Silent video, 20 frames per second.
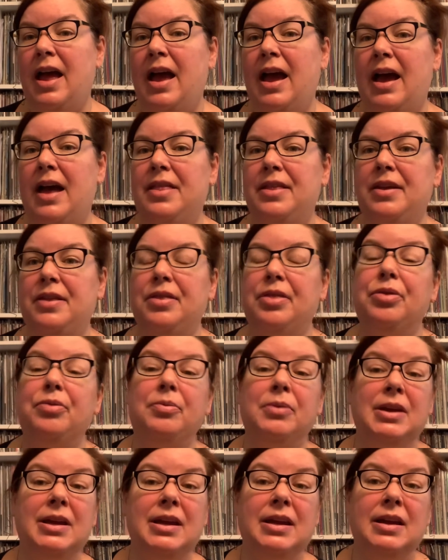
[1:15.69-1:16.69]
and then
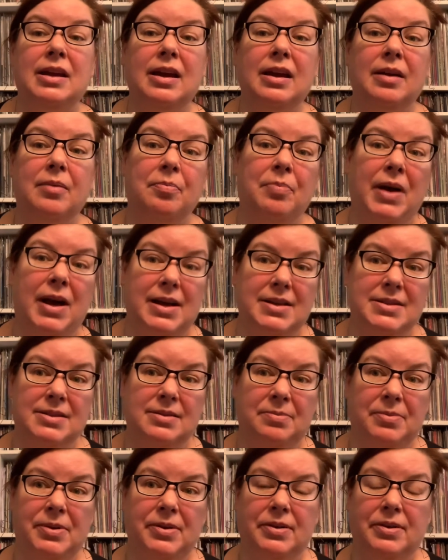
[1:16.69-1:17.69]
3
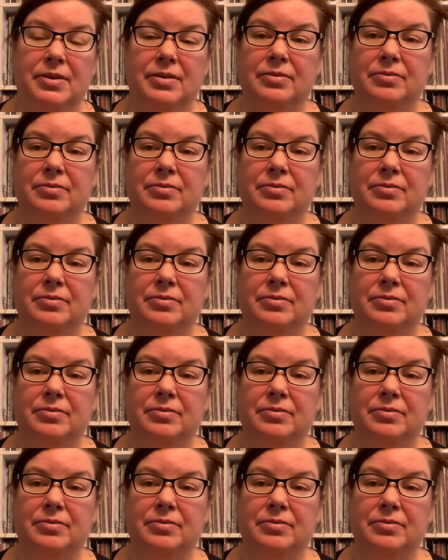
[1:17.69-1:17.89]
possible